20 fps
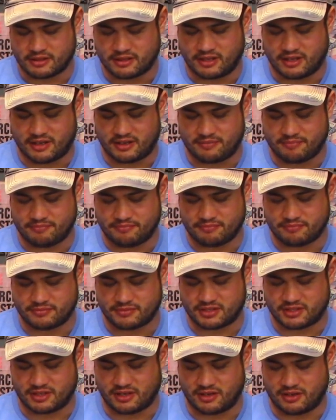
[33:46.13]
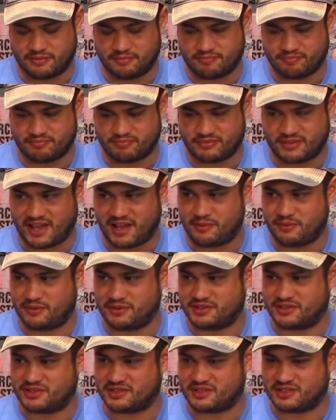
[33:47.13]
Yeah. So that
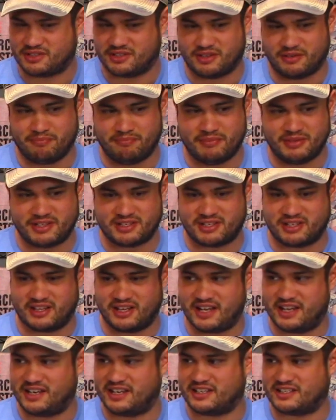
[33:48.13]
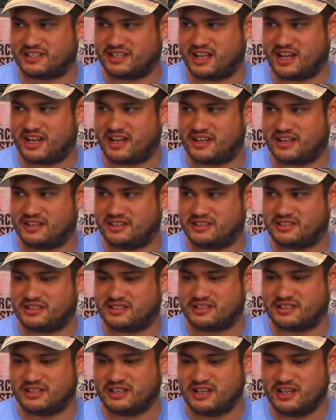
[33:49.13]
was the miscellaneous
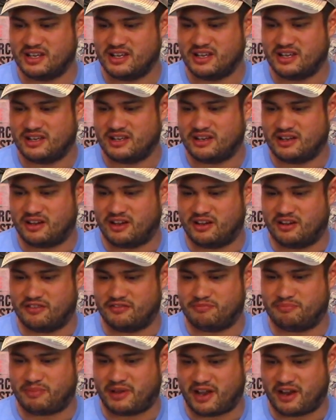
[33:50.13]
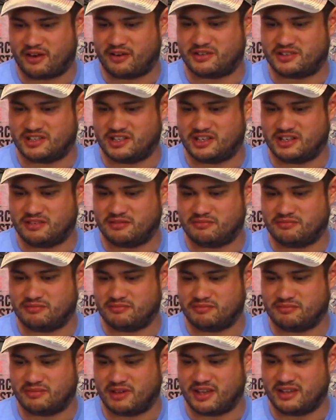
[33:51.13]
lines of Power Team.
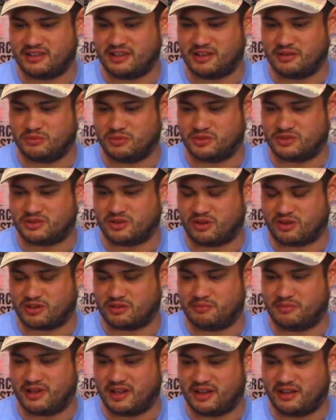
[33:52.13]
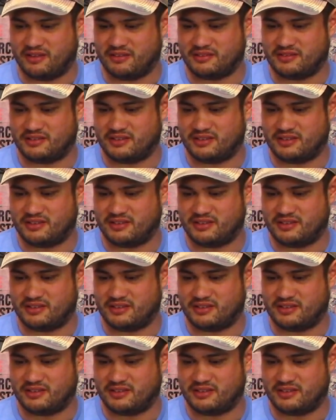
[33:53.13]
And then we'll talk about